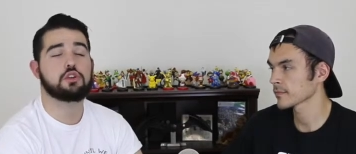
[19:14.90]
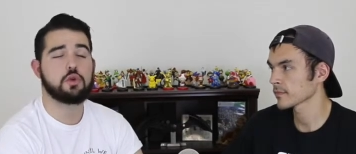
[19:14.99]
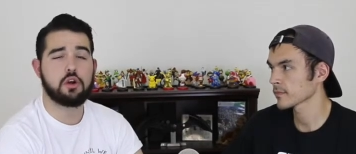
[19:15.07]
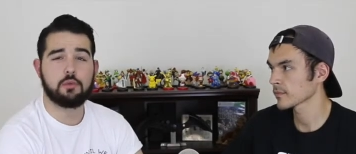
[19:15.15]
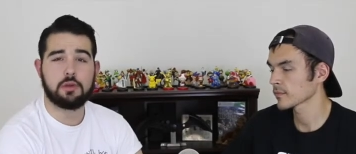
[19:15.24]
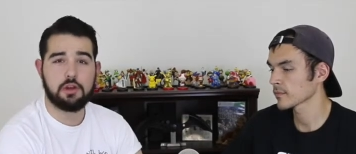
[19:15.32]

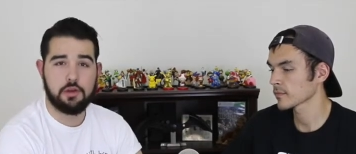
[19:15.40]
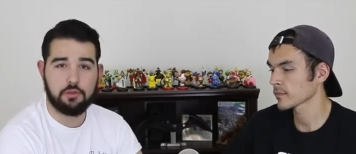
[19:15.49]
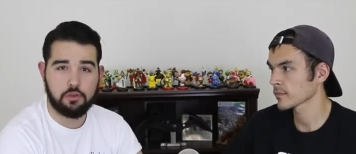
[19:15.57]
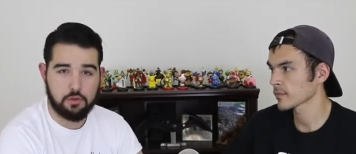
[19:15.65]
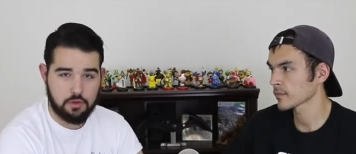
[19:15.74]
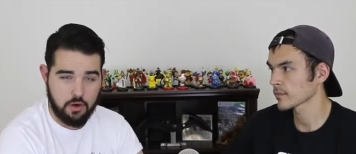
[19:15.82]
Speaker 1: Twitter would be Never
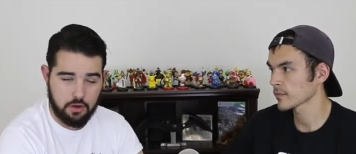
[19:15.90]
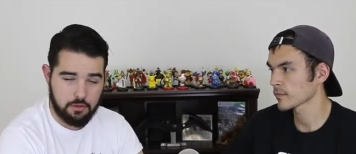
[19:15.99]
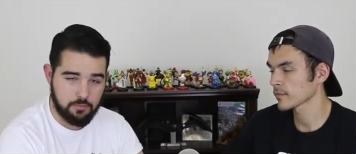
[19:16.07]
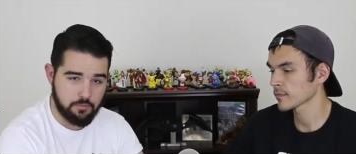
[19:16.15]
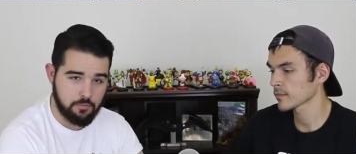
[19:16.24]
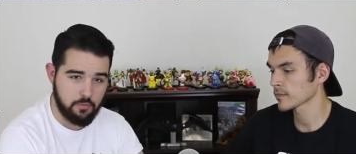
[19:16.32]
Lose
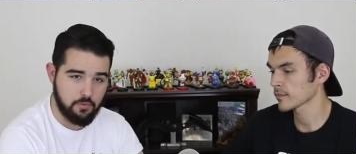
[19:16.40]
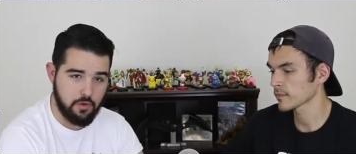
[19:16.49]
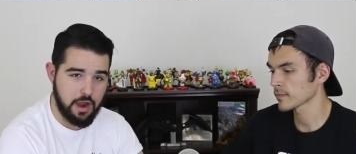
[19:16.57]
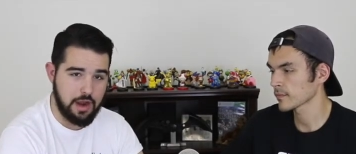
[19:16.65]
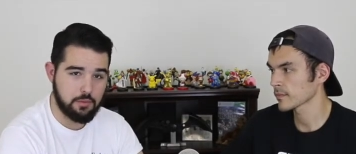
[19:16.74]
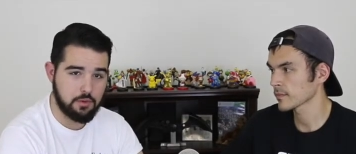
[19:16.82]
Heart.
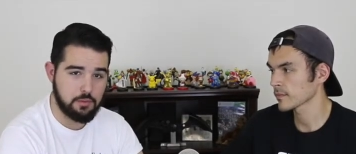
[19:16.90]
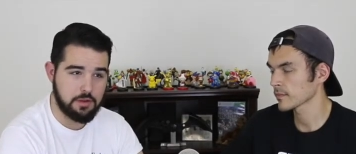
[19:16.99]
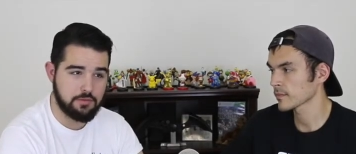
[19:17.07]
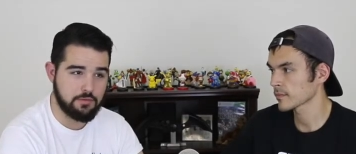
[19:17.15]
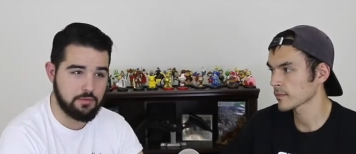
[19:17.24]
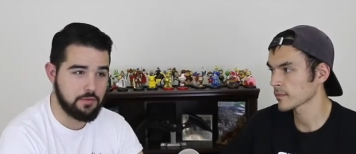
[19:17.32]
Vine would be
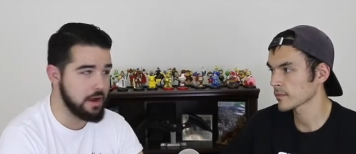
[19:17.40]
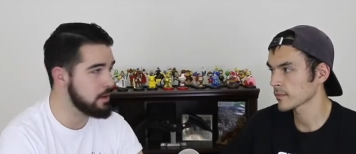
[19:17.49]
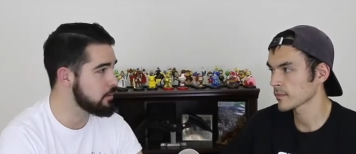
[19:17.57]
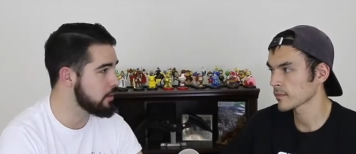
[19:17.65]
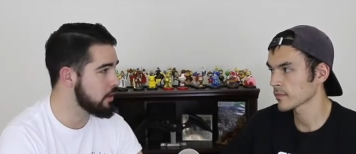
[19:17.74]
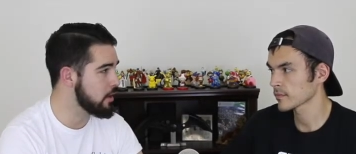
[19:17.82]

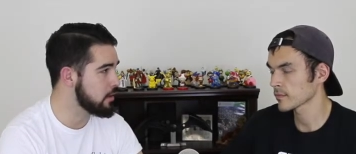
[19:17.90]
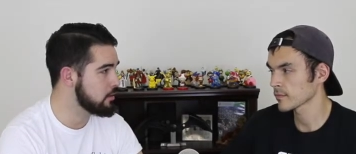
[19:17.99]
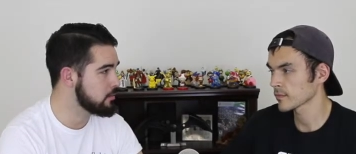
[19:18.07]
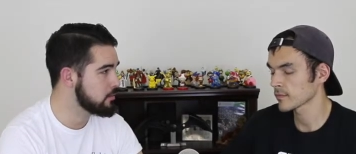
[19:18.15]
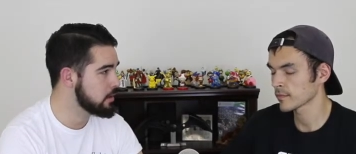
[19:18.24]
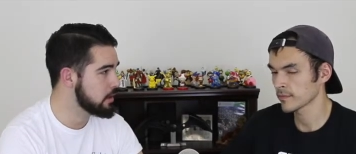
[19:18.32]
Fight With
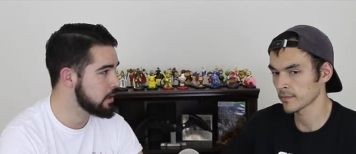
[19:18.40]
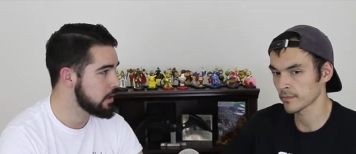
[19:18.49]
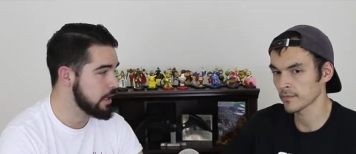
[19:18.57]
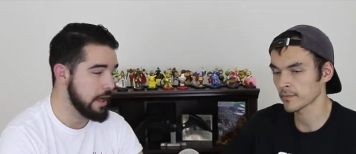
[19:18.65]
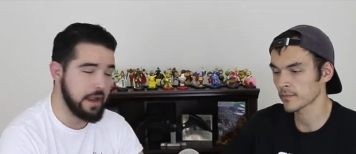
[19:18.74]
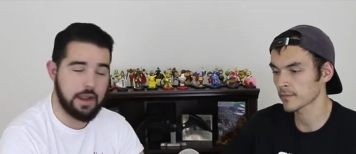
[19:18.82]
Heart. Mm-hmm.
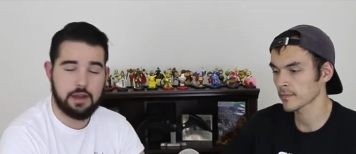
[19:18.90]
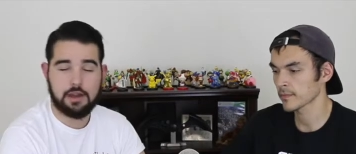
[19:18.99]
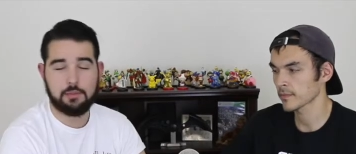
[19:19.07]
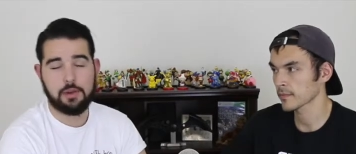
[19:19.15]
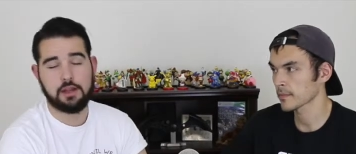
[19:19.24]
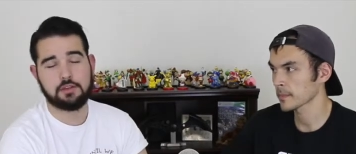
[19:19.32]
And
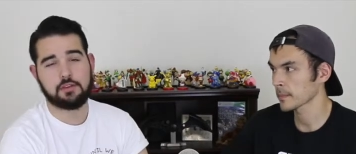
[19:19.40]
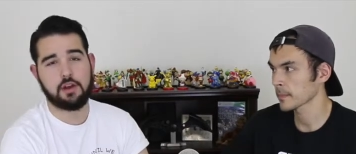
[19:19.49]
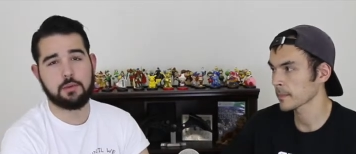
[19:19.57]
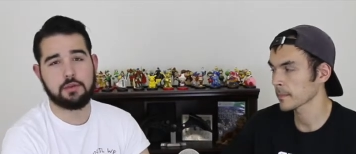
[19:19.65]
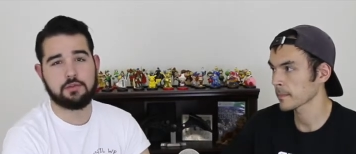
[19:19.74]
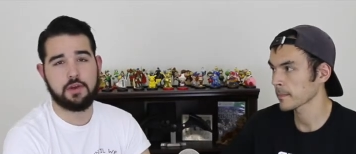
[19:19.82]
my
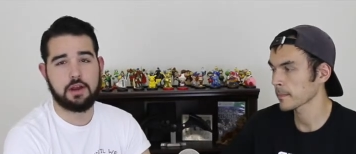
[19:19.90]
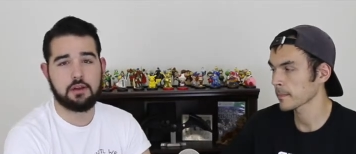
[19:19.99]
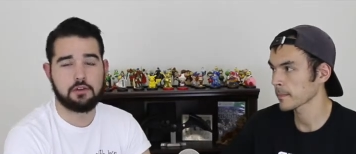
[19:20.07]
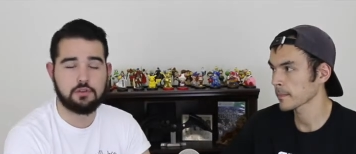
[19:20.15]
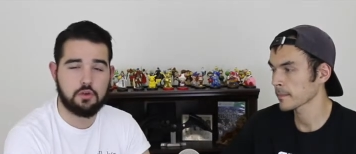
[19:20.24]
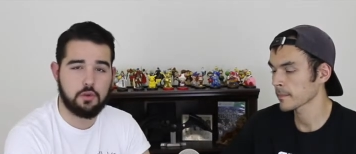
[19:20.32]
Instagram is fight
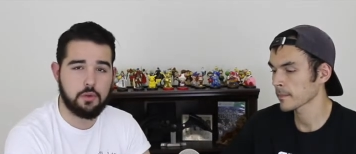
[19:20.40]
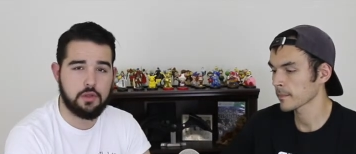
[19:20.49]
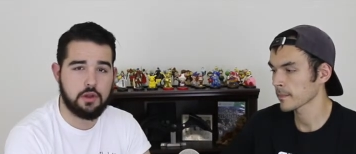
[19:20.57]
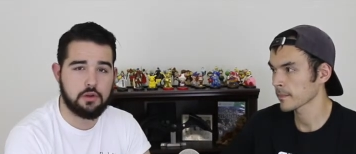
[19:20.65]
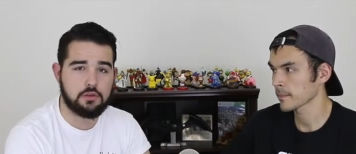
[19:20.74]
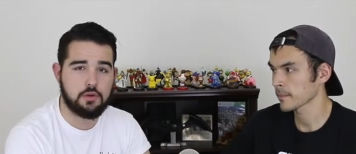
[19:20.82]
underscore with
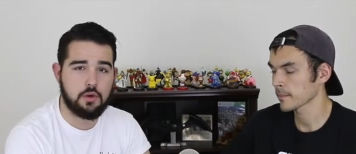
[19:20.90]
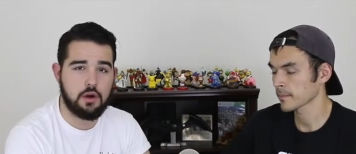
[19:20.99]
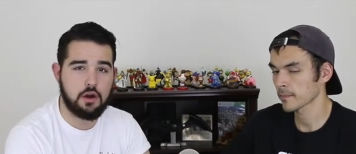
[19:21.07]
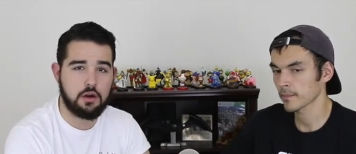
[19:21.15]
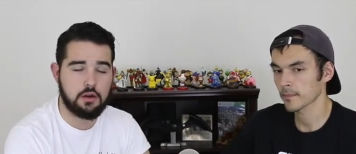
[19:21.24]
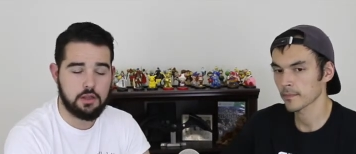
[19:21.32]
underscore
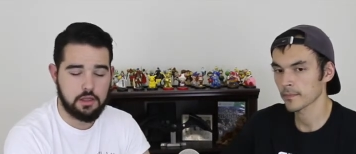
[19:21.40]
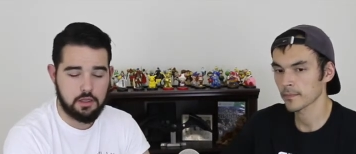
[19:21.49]
hard.